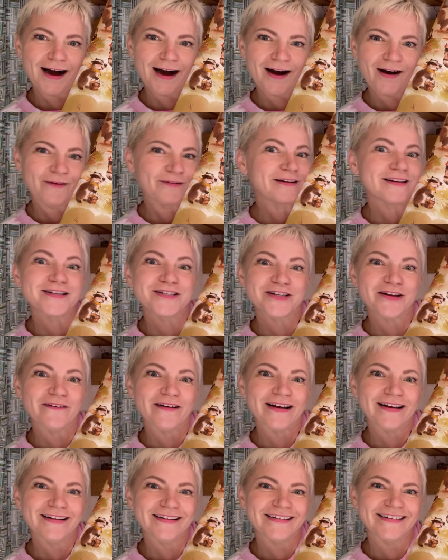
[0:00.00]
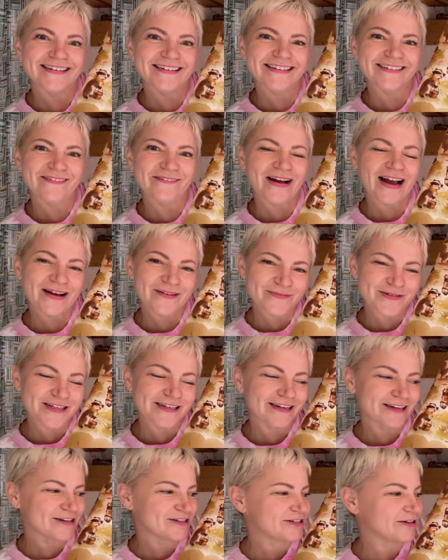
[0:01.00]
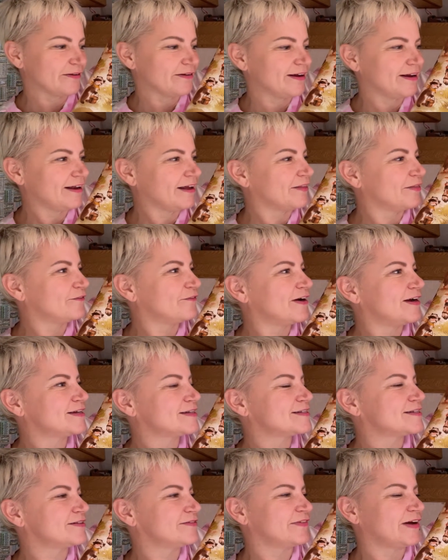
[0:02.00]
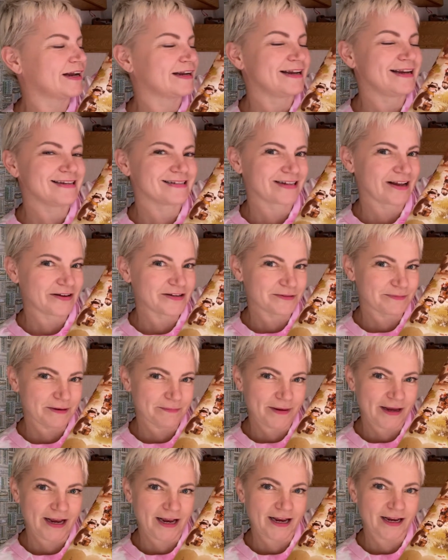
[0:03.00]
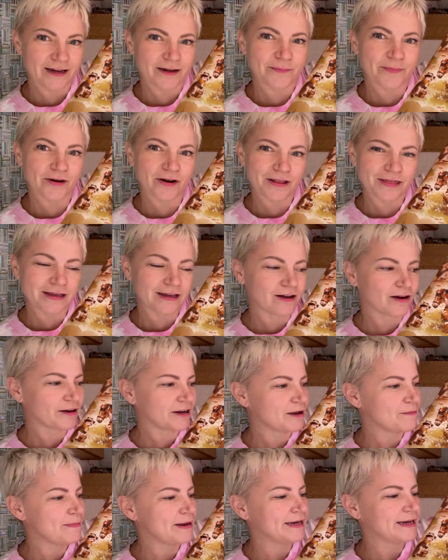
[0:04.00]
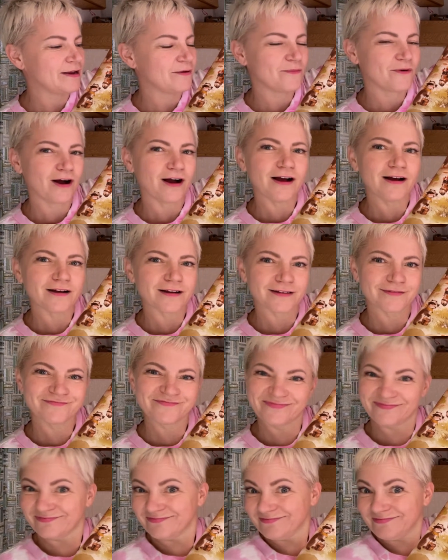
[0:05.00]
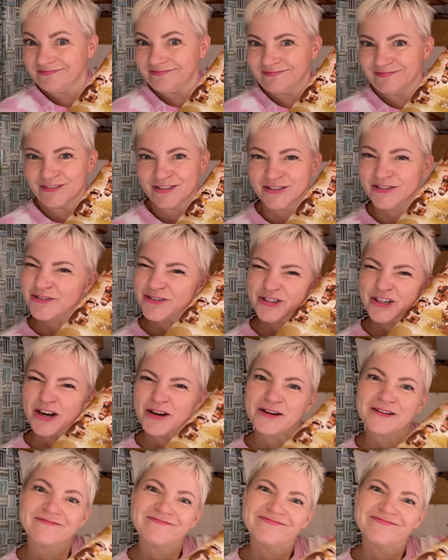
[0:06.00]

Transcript: I'm going to do it. I'm absolutely going to do it. And the rest of the van is going to be pink, but I think I can make it work. Just sort of show you.